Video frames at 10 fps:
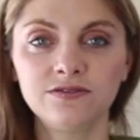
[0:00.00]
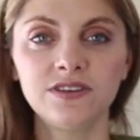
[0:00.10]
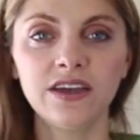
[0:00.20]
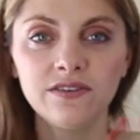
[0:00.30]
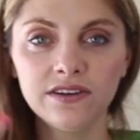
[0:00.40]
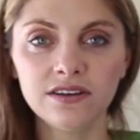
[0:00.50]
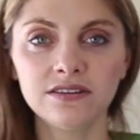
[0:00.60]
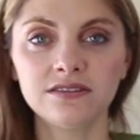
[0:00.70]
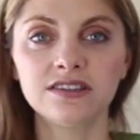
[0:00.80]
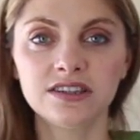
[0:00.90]

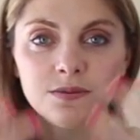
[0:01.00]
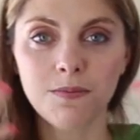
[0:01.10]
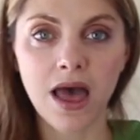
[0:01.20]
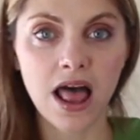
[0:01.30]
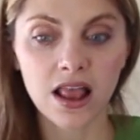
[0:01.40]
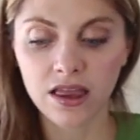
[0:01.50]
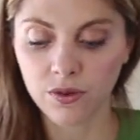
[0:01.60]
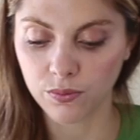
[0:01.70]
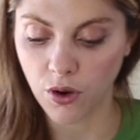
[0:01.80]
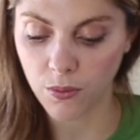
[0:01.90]
flavor, smell,
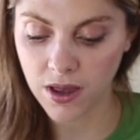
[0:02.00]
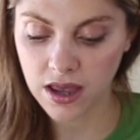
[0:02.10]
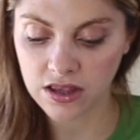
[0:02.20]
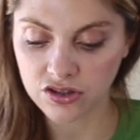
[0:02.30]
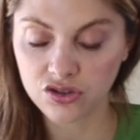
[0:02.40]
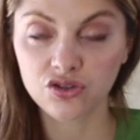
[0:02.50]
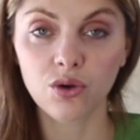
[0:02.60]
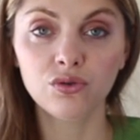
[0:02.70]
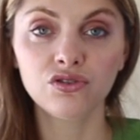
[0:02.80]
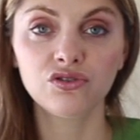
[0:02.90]
aroma that's
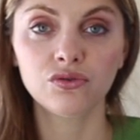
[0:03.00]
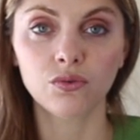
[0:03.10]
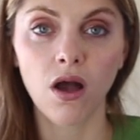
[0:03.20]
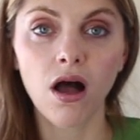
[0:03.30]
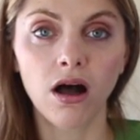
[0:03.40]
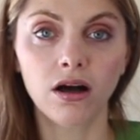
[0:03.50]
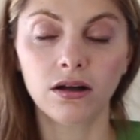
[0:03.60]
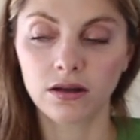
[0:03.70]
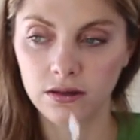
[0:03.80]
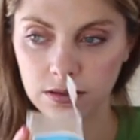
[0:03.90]
so
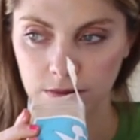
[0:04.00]
strong.